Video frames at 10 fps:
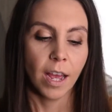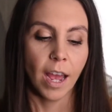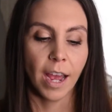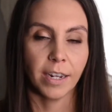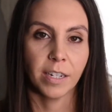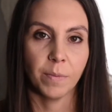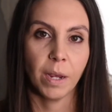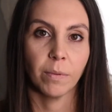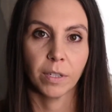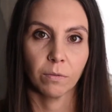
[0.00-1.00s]
and to be
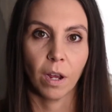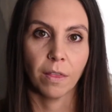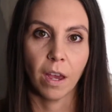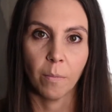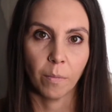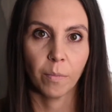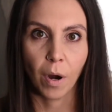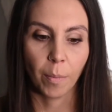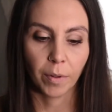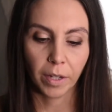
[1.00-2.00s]
able to run them
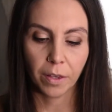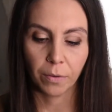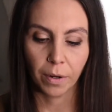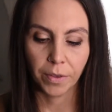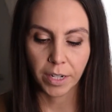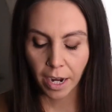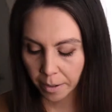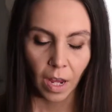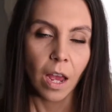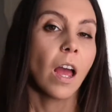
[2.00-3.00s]
properly throughout the
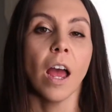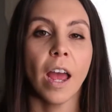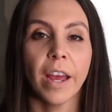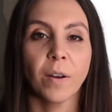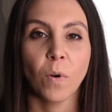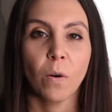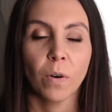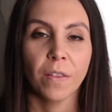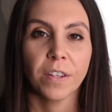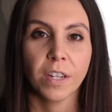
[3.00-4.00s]
day. And while
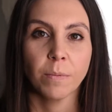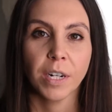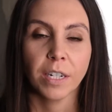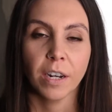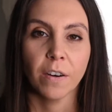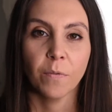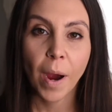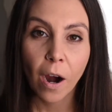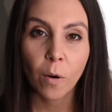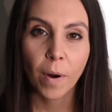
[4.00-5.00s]
we're on the subject of
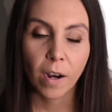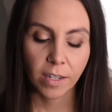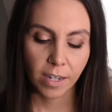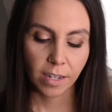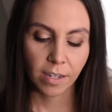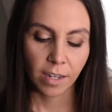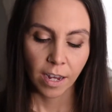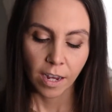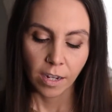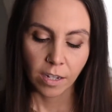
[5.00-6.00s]
power boxes,
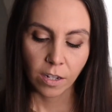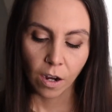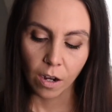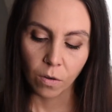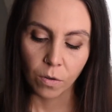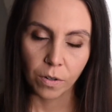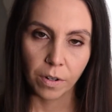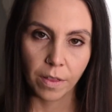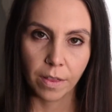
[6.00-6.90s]
Scott ordered